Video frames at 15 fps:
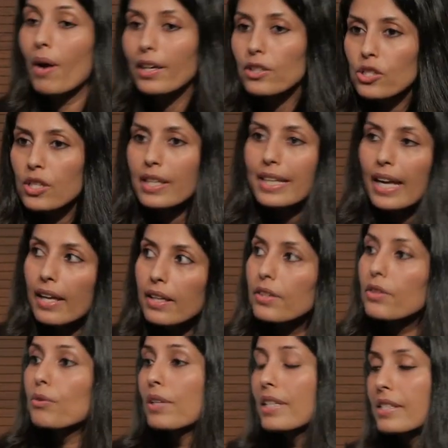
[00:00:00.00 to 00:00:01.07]
to actually get
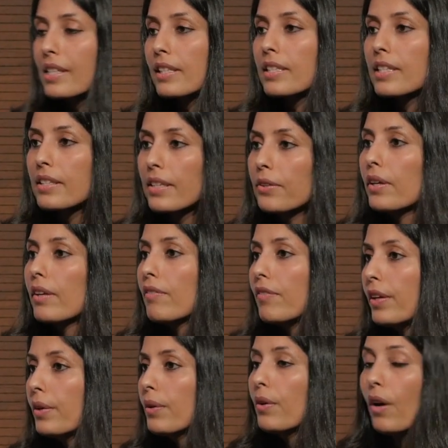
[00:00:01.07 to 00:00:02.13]
a three sixty degree
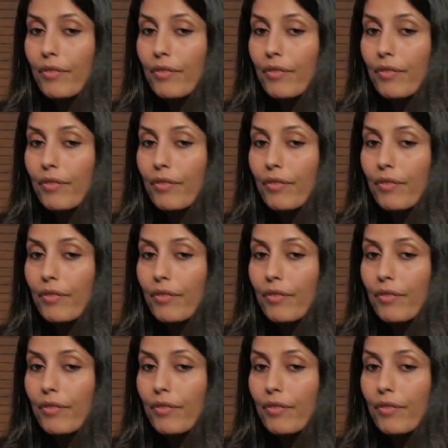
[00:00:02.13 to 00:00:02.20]
view